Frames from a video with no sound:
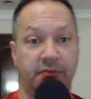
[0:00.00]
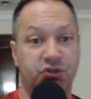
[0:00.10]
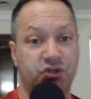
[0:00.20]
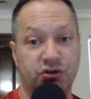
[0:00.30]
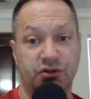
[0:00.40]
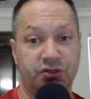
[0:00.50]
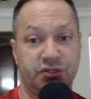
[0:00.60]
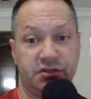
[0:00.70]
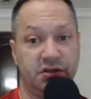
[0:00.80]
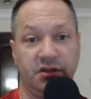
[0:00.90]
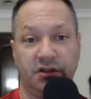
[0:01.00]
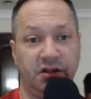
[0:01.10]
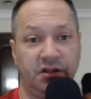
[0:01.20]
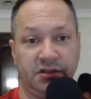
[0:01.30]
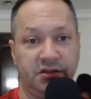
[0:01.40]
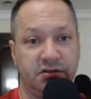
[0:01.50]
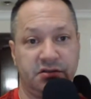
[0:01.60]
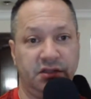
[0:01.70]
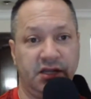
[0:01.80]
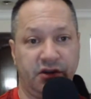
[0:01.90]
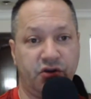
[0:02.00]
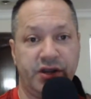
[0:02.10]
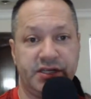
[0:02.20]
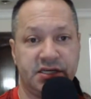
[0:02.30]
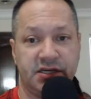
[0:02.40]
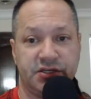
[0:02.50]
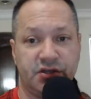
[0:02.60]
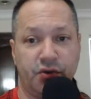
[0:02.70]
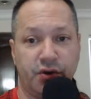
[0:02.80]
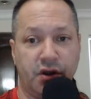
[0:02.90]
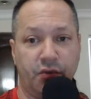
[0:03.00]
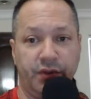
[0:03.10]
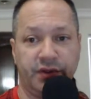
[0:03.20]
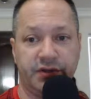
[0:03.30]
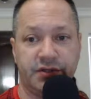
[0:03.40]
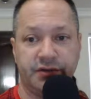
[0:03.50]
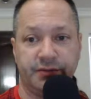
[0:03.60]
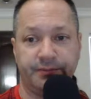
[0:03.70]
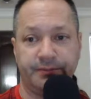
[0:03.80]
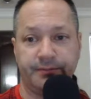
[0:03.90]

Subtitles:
sure there's a lot of craziness going on with it too.